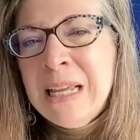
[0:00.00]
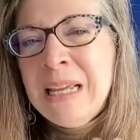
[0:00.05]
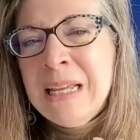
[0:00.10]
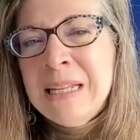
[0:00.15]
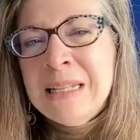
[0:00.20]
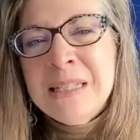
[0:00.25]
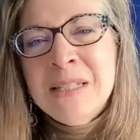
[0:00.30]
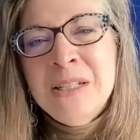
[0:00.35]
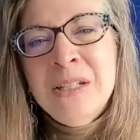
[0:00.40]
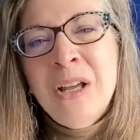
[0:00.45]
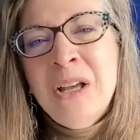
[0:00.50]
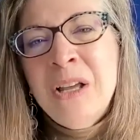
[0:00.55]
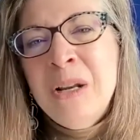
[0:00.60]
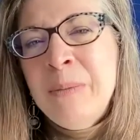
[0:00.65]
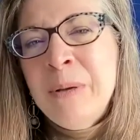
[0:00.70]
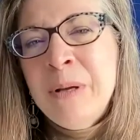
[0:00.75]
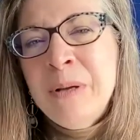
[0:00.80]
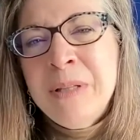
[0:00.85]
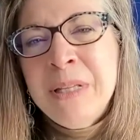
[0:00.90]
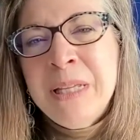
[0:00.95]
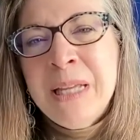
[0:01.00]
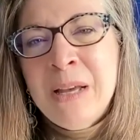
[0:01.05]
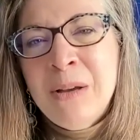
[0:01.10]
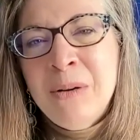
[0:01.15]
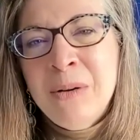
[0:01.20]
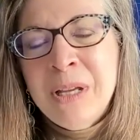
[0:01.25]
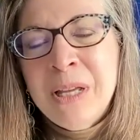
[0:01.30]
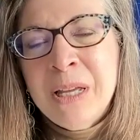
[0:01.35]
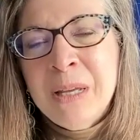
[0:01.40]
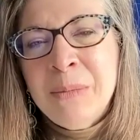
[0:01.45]
It's not about the
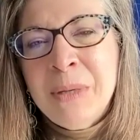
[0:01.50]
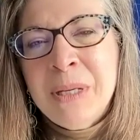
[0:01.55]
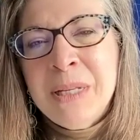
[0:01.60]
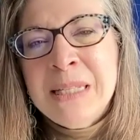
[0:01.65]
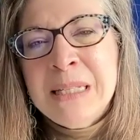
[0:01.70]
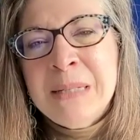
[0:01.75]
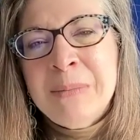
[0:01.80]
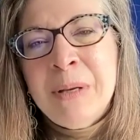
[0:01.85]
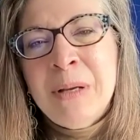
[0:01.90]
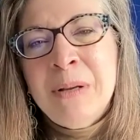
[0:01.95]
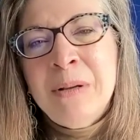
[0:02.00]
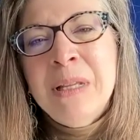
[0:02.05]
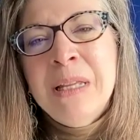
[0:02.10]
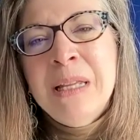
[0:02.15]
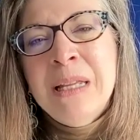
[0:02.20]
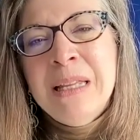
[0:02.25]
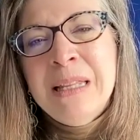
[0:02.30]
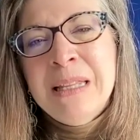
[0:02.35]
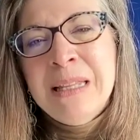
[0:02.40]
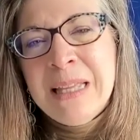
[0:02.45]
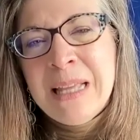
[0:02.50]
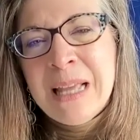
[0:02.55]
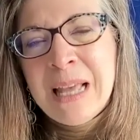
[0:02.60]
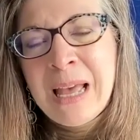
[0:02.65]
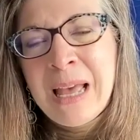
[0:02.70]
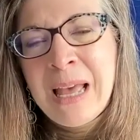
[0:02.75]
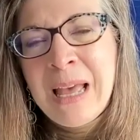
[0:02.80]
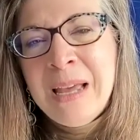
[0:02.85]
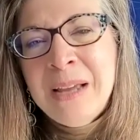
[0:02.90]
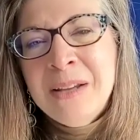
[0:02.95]
outcome, it's about the
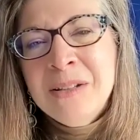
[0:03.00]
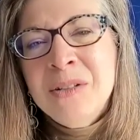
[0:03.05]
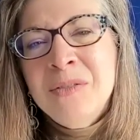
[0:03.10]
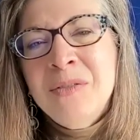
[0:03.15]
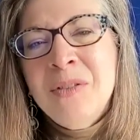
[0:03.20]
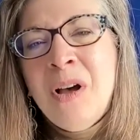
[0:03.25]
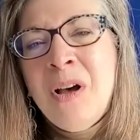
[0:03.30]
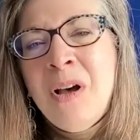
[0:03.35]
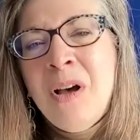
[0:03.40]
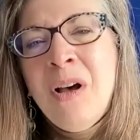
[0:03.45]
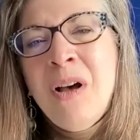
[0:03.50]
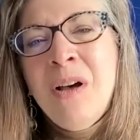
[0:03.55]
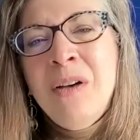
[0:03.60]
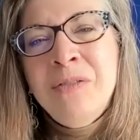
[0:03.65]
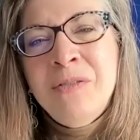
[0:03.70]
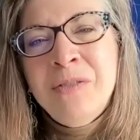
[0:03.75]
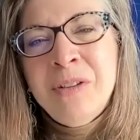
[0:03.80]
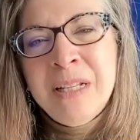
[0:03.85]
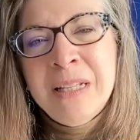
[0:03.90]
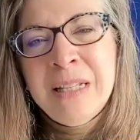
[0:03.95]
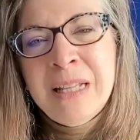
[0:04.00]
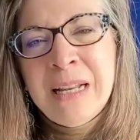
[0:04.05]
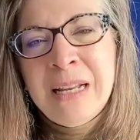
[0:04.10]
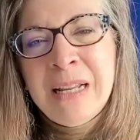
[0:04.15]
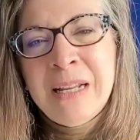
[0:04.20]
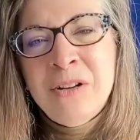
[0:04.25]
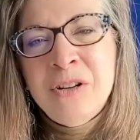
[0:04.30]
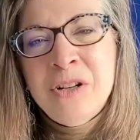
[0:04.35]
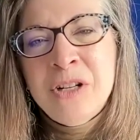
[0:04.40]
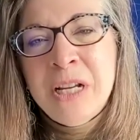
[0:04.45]
act of offering that
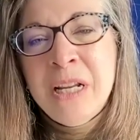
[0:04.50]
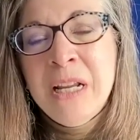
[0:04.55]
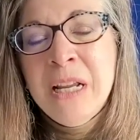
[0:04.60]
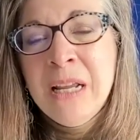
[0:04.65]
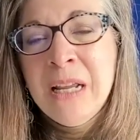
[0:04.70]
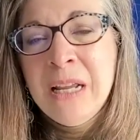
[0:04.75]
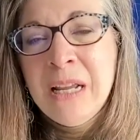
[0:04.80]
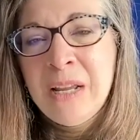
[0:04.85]
energy.